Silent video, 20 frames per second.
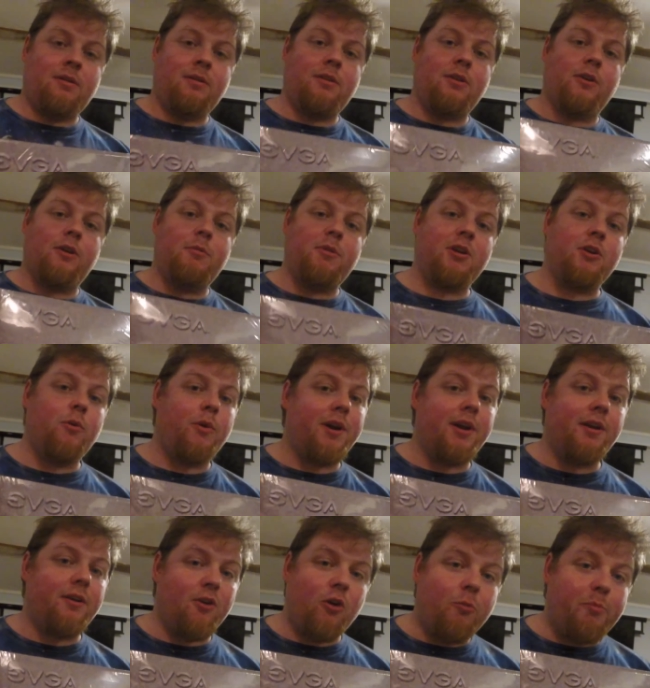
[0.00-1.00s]
They're gonna be going
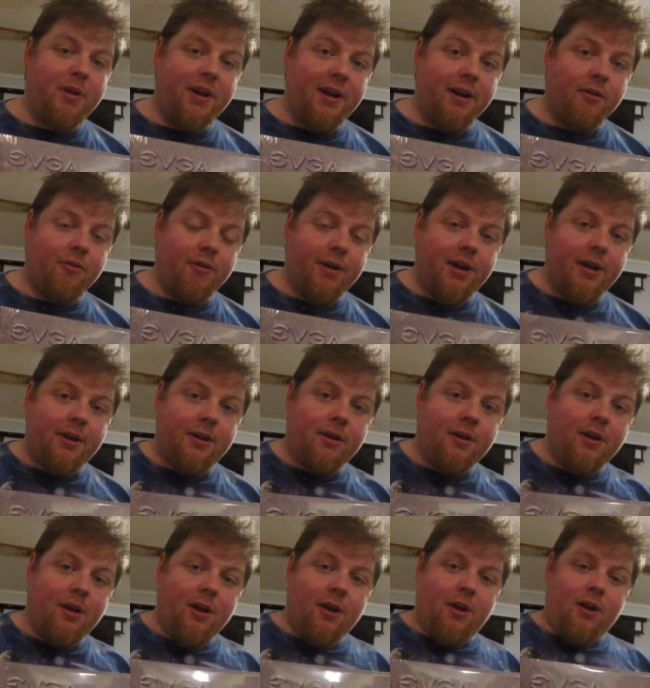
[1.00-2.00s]
in an open air rig
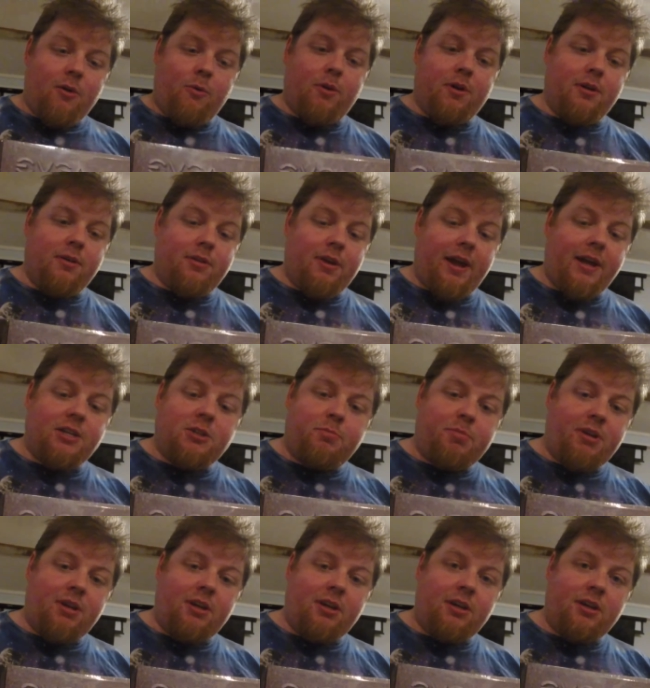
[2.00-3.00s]
with
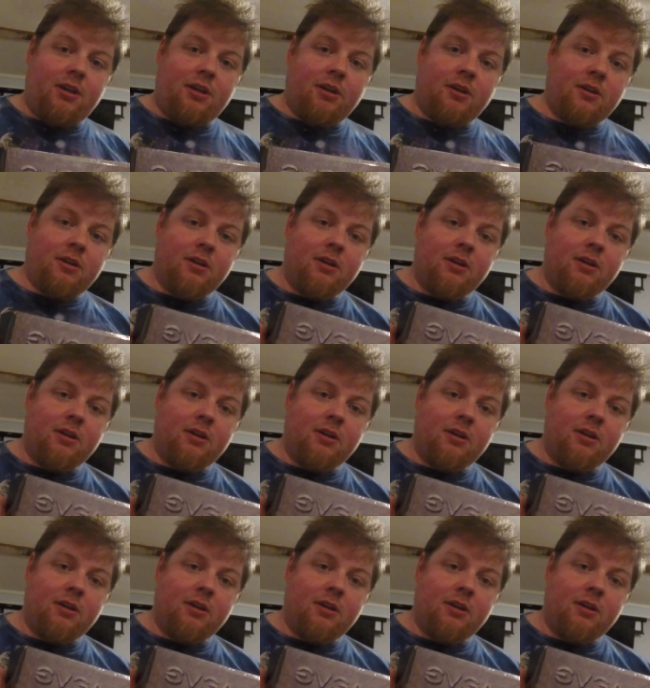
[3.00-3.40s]
HP